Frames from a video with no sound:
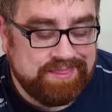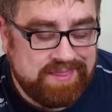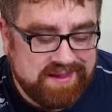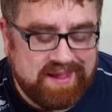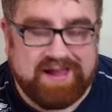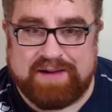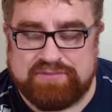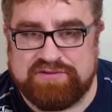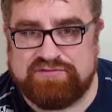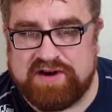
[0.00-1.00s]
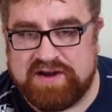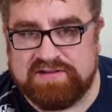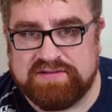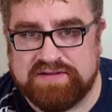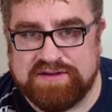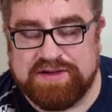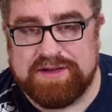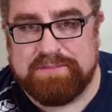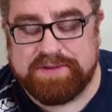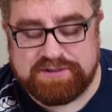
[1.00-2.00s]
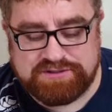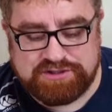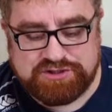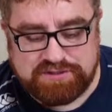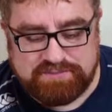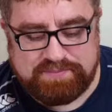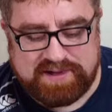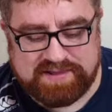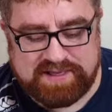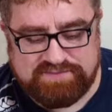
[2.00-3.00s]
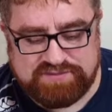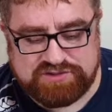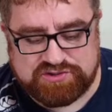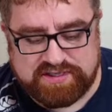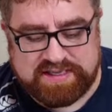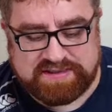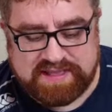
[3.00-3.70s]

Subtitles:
They get Hammer of Wrath. Because they're jump pack infantry,